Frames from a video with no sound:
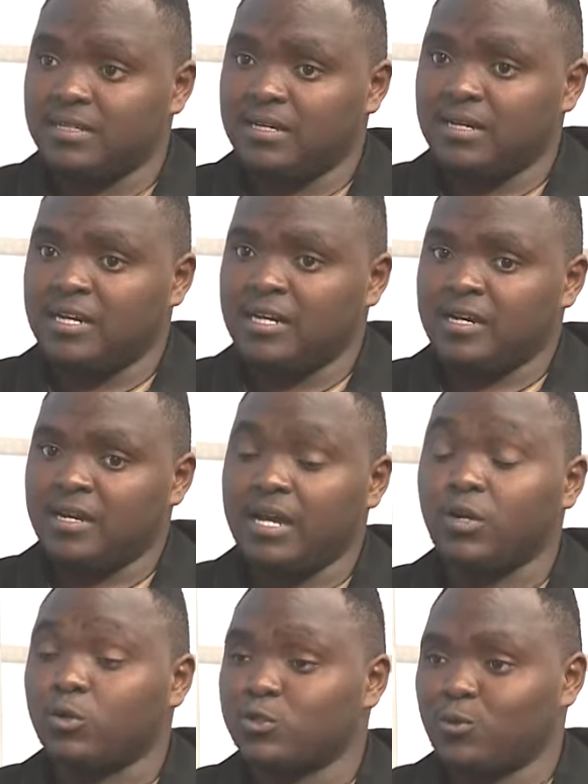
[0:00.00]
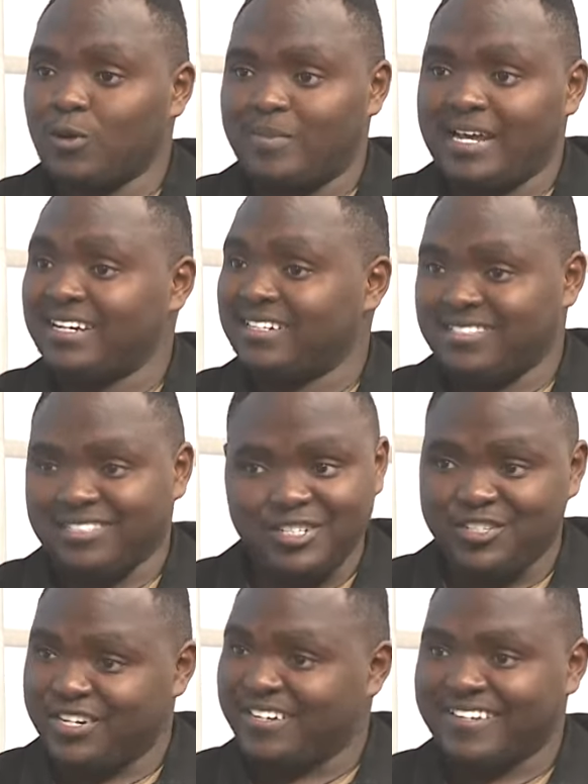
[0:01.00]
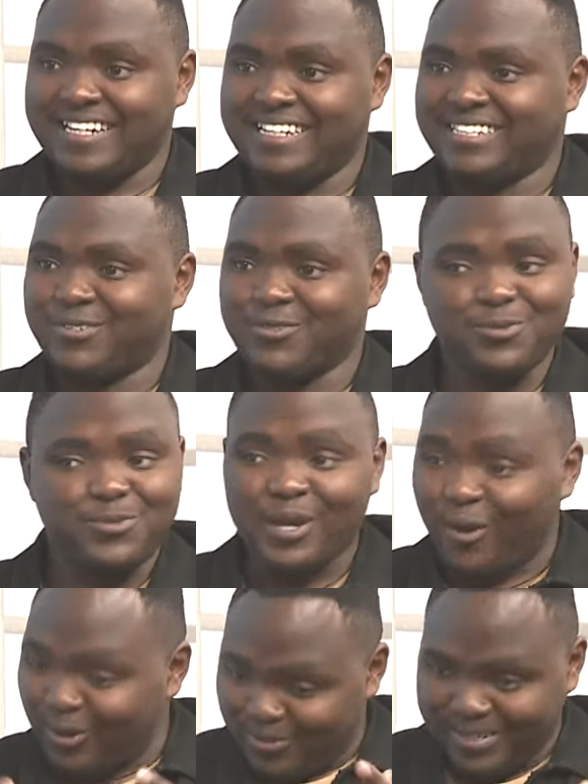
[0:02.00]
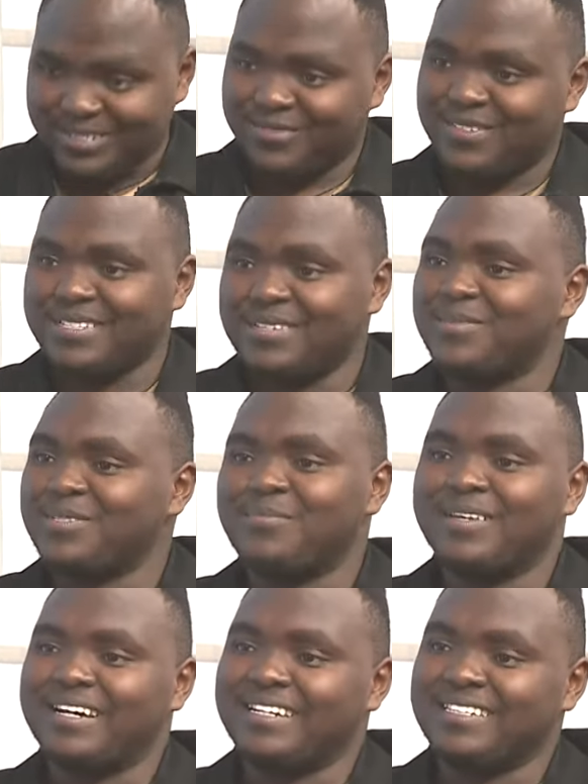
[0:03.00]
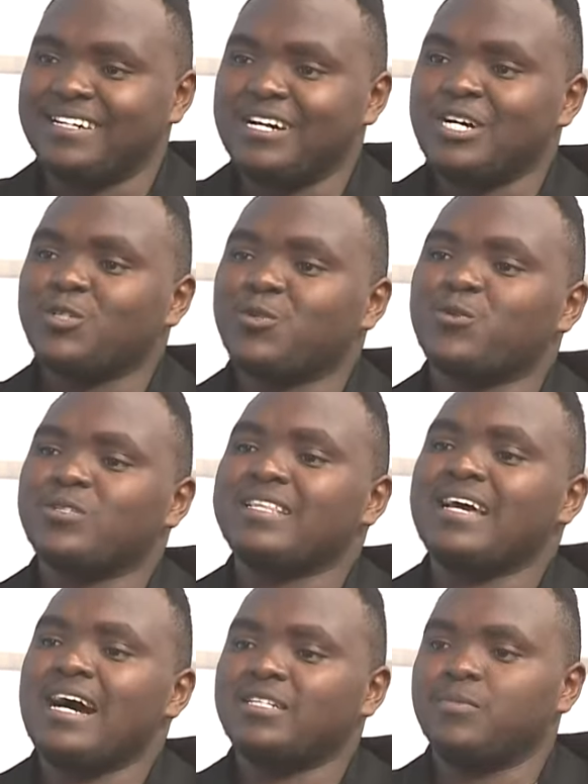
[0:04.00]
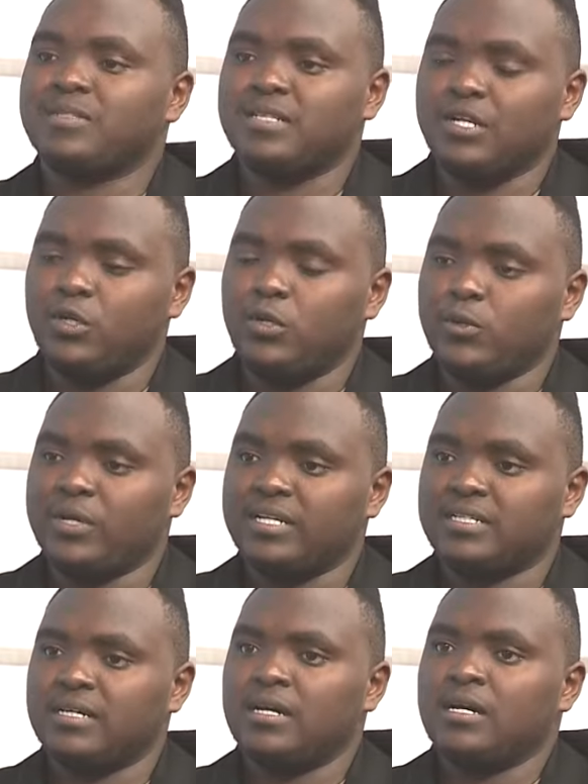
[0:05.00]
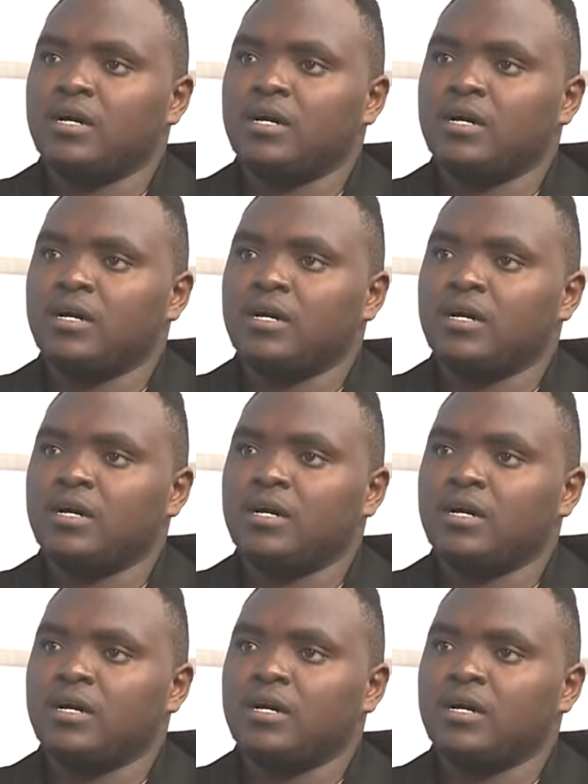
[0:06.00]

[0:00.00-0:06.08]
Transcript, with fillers: mm -hmm. and also our planet, generally, because mm -hmm. we are all part of the same, same planet. Yeah. So those are the aspects that you look at.